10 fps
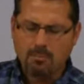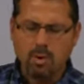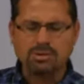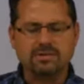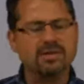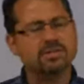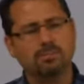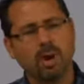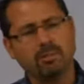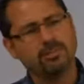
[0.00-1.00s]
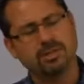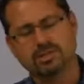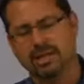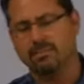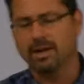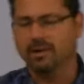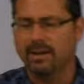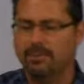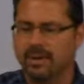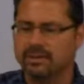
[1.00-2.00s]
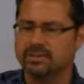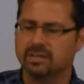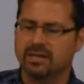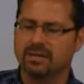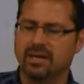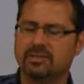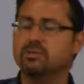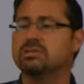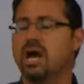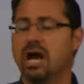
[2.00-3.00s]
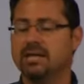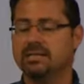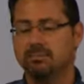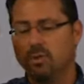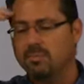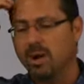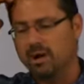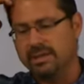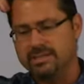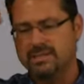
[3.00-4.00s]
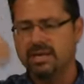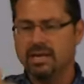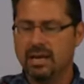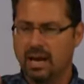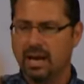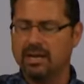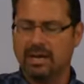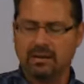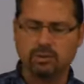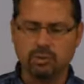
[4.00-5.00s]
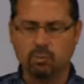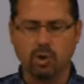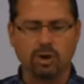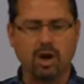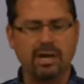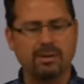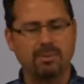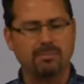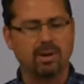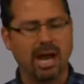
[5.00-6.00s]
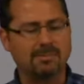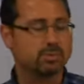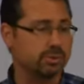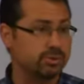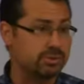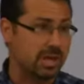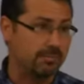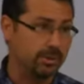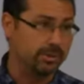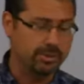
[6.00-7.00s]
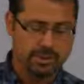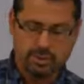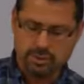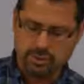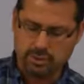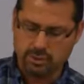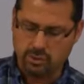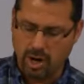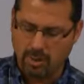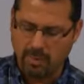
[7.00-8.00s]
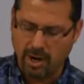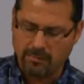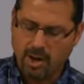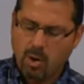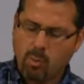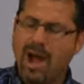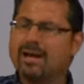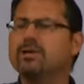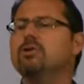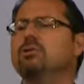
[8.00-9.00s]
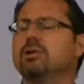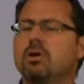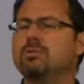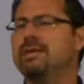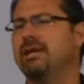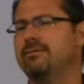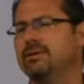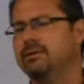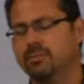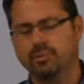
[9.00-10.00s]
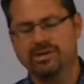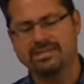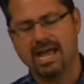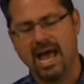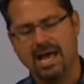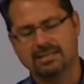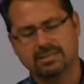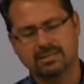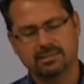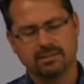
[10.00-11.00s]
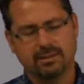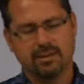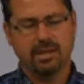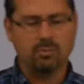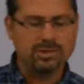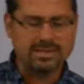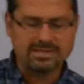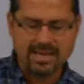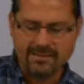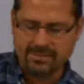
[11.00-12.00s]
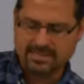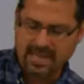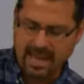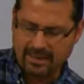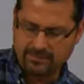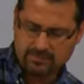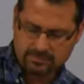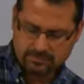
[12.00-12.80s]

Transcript: Most of us are probably much like my grandparents, that uh, two sides and both parties uh, could work on it, but perhaps we're too stubborn to do our part. Why are you alone, David? The priest asks. And what does David say?